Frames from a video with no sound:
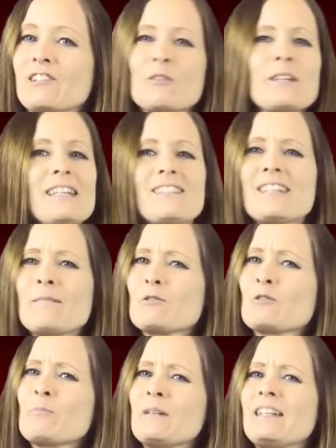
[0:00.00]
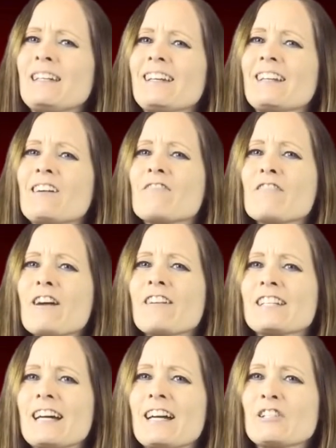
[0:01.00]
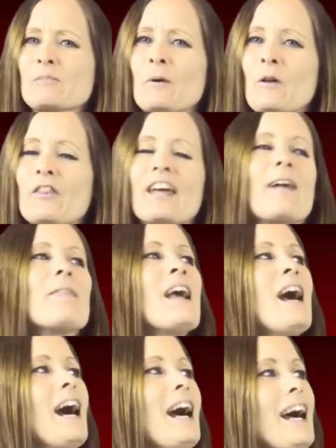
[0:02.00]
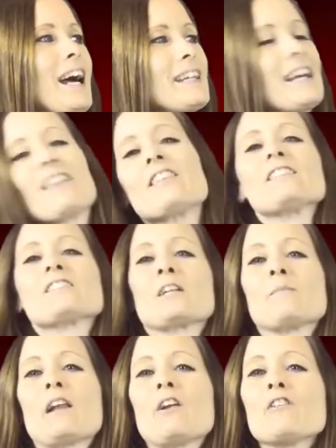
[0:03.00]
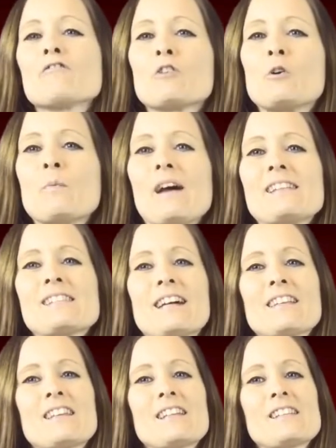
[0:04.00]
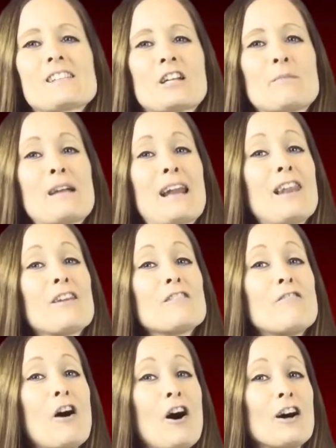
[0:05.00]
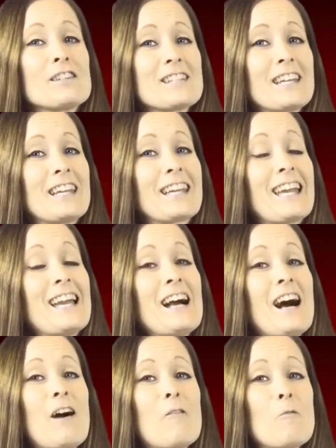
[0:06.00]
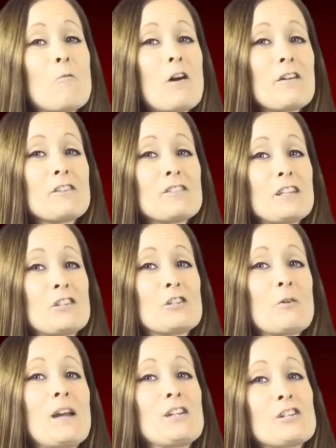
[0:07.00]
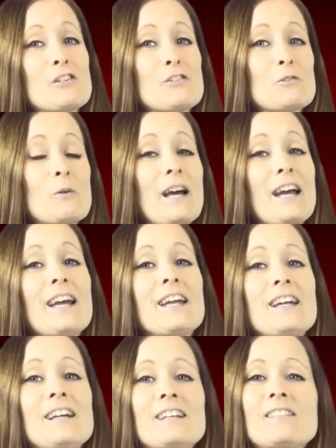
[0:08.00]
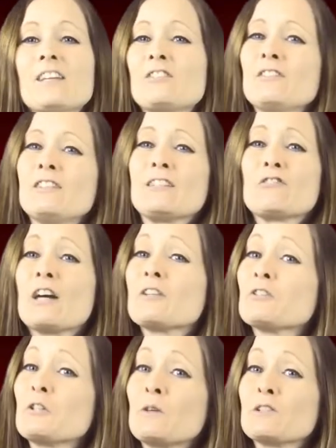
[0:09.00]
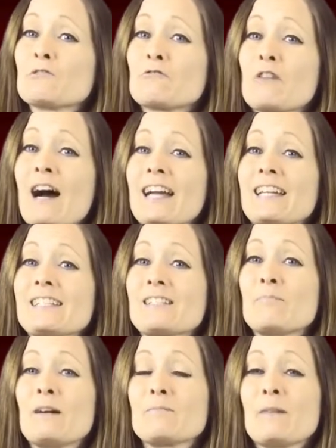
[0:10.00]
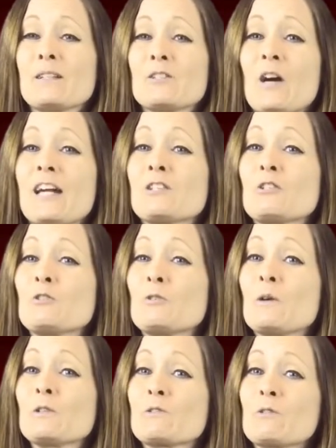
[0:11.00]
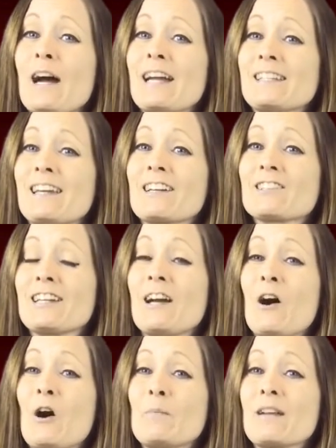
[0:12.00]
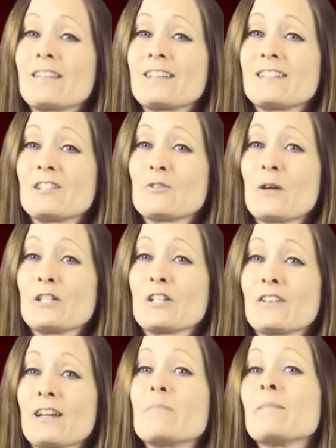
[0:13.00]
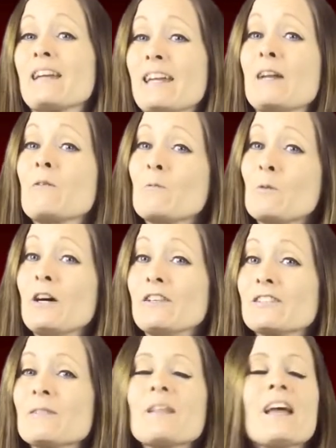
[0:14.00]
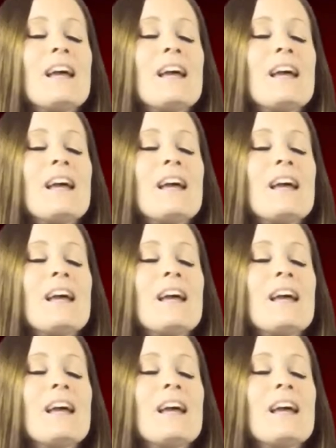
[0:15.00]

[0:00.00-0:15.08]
So he seems to be in a very tight spot there. And I think there's going to be a lot of romance. I think there's going to be a lot of heartache. Uh, one of those situations where they, they try to do what's right, but by trying to do what's right, they're actually harming the situation and making it worse.